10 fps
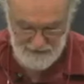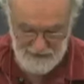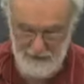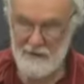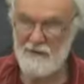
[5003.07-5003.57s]
He's
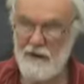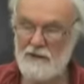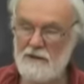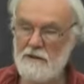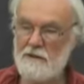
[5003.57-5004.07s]
a
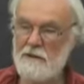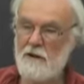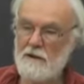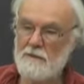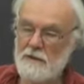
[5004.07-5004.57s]
conventional
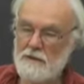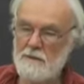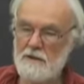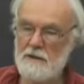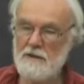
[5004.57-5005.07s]
economist,
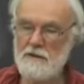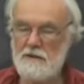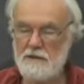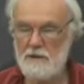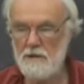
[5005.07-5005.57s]
but at least
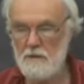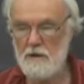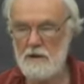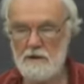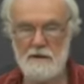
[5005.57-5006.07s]
he saw the
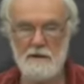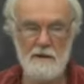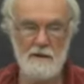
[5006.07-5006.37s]
world